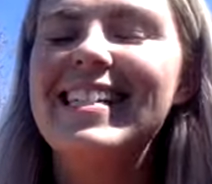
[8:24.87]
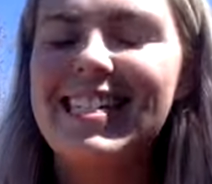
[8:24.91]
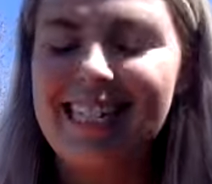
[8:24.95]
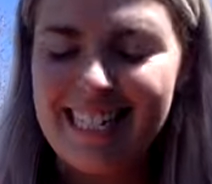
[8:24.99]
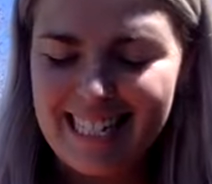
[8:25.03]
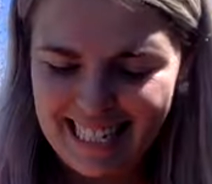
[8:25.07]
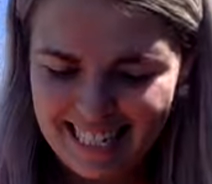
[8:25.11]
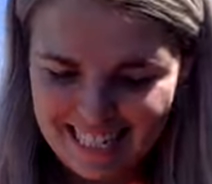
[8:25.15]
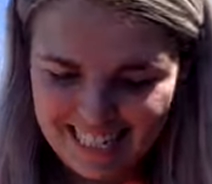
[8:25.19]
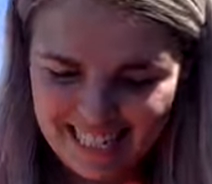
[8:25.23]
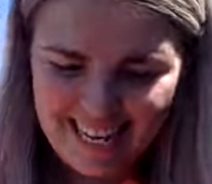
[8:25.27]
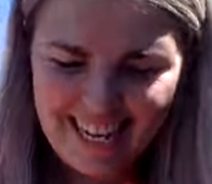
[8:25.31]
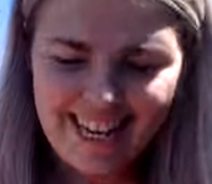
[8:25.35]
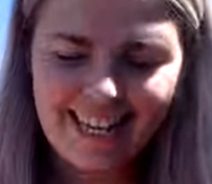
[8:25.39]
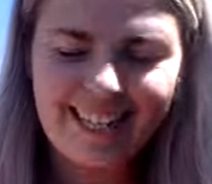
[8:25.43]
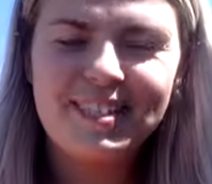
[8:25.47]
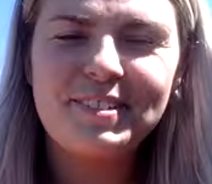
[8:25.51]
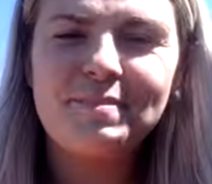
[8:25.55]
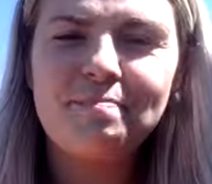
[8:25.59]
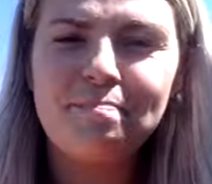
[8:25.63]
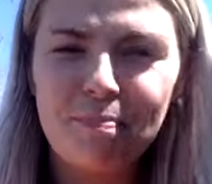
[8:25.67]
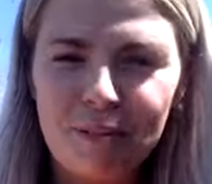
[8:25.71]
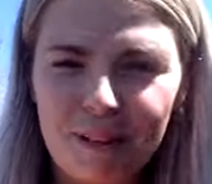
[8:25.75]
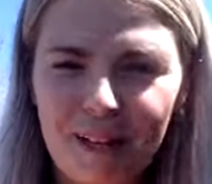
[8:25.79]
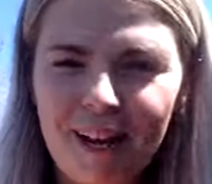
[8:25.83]

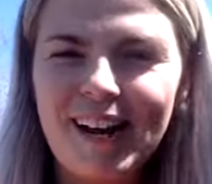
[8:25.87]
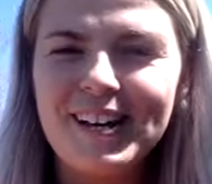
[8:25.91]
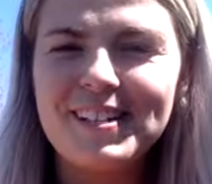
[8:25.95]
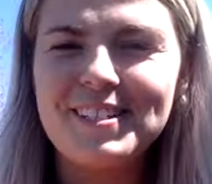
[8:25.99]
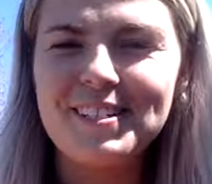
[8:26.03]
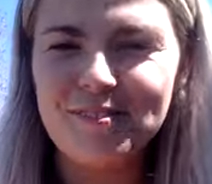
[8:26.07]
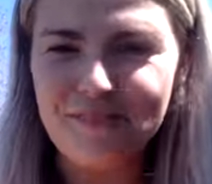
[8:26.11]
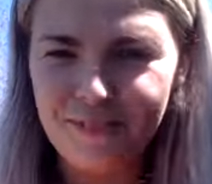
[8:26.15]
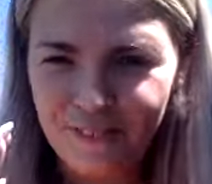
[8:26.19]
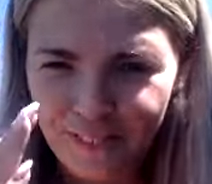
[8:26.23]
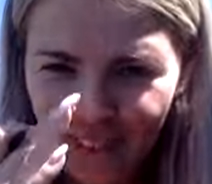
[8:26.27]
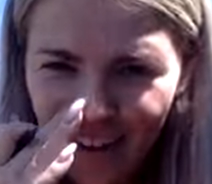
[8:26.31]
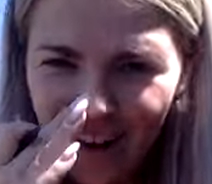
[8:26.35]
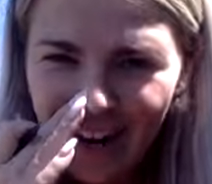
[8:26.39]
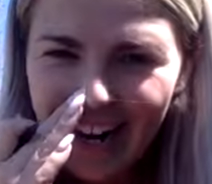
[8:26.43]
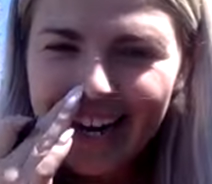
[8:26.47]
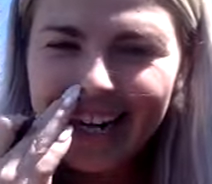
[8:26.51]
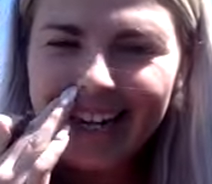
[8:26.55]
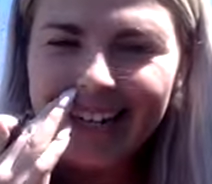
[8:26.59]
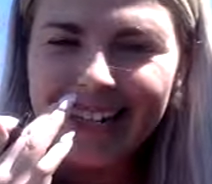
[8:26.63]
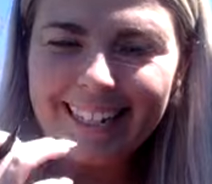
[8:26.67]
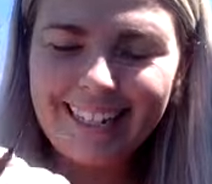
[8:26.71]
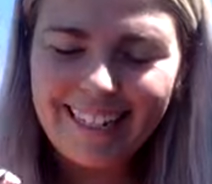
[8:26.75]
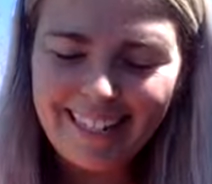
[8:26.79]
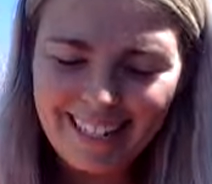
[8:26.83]
6 plus
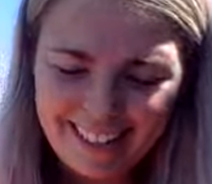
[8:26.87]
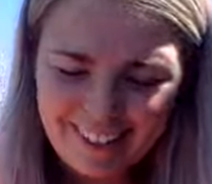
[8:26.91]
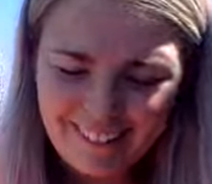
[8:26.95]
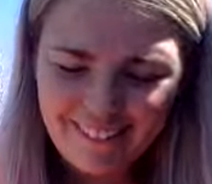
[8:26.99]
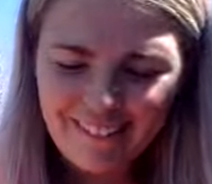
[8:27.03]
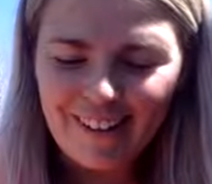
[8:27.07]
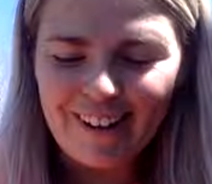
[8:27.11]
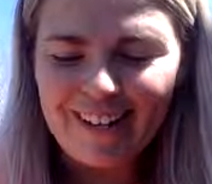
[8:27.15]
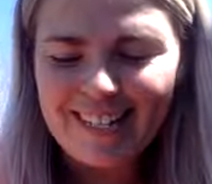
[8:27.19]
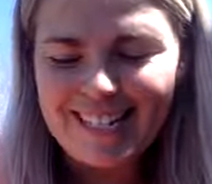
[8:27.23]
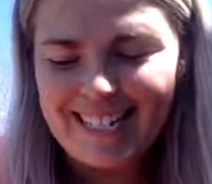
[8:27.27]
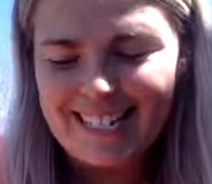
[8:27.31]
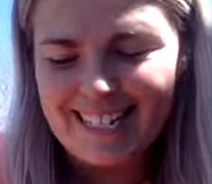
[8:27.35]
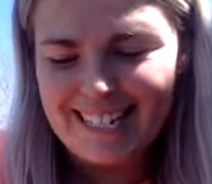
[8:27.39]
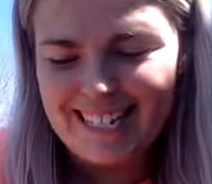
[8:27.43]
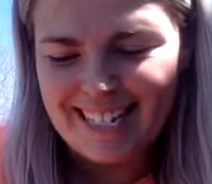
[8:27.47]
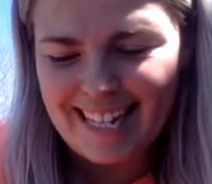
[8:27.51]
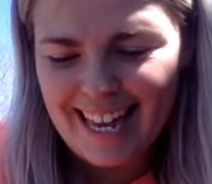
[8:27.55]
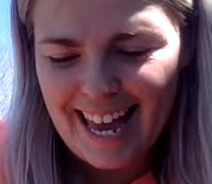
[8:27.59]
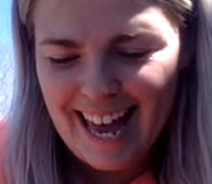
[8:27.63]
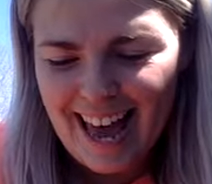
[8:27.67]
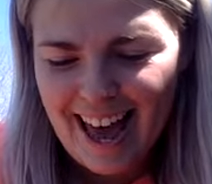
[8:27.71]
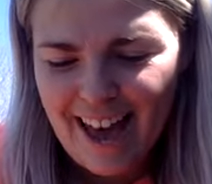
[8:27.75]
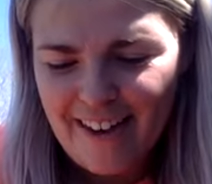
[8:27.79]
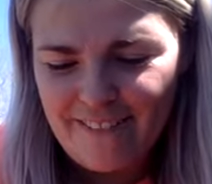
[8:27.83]
1 equals
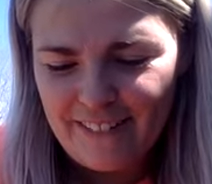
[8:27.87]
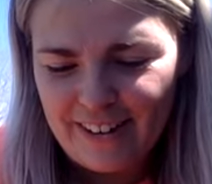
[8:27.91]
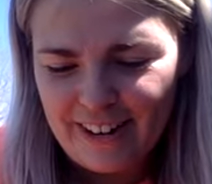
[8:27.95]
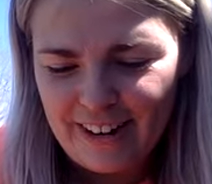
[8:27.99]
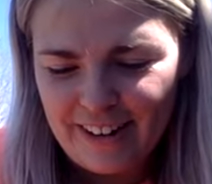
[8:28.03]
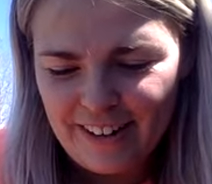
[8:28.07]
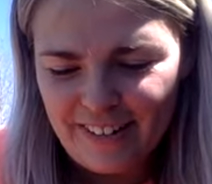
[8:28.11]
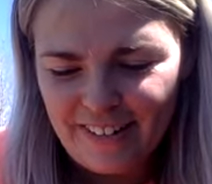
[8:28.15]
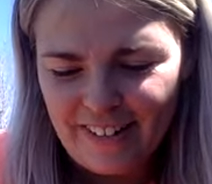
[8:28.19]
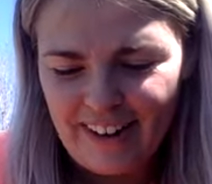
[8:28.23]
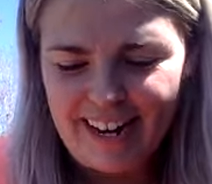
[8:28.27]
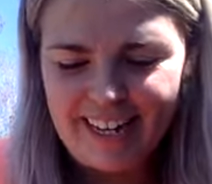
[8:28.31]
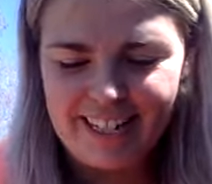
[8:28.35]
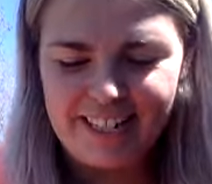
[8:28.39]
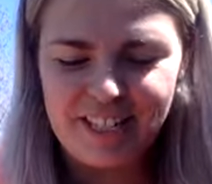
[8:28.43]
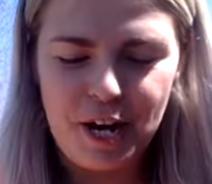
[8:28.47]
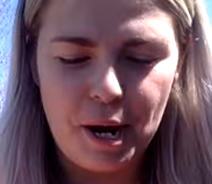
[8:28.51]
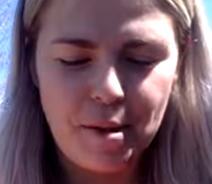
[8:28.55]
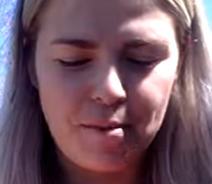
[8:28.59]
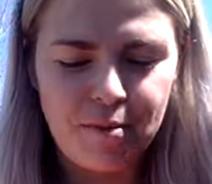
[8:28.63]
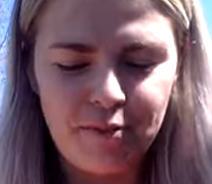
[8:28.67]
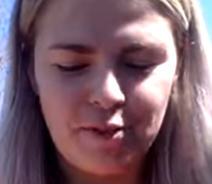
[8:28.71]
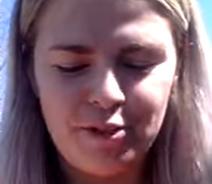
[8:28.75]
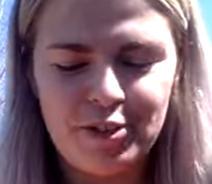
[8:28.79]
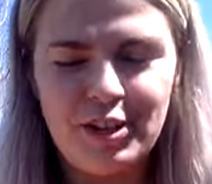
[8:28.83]
7. Great
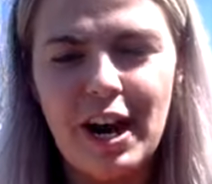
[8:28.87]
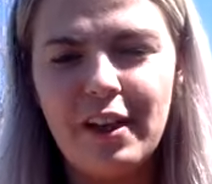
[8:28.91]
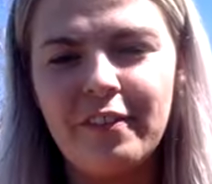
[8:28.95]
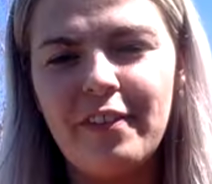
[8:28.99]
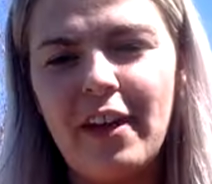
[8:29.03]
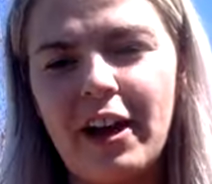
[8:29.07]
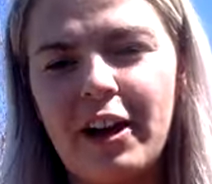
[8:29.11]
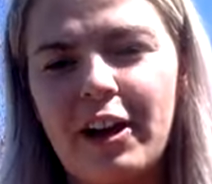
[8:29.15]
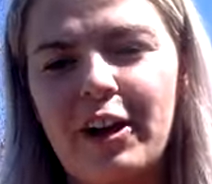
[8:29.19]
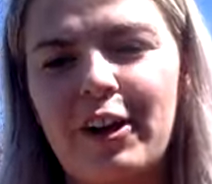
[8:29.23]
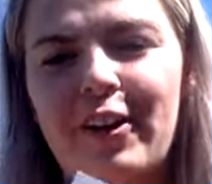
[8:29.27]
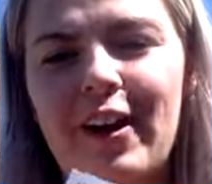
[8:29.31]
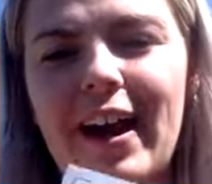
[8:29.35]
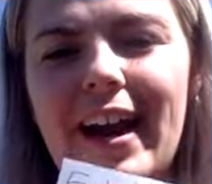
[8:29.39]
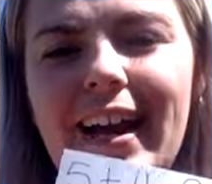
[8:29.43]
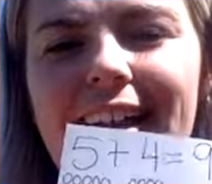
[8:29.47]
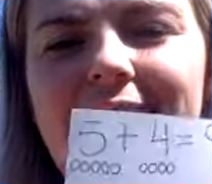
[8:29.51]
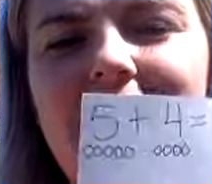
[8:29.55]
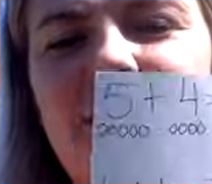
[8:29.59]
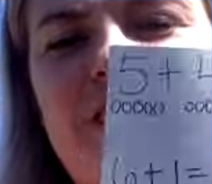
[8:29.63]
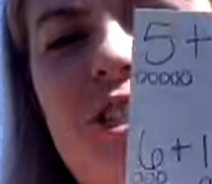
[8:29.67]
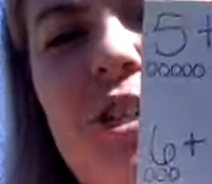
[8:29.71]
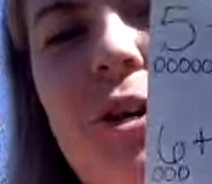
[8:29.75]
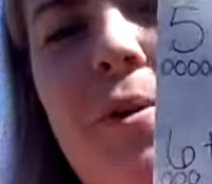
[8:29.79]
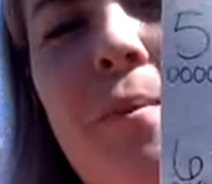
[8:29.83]
job. If you got that correct,
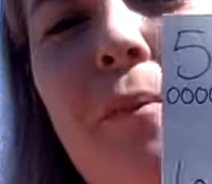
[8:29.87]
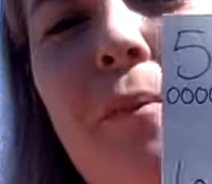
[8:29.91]
kiss your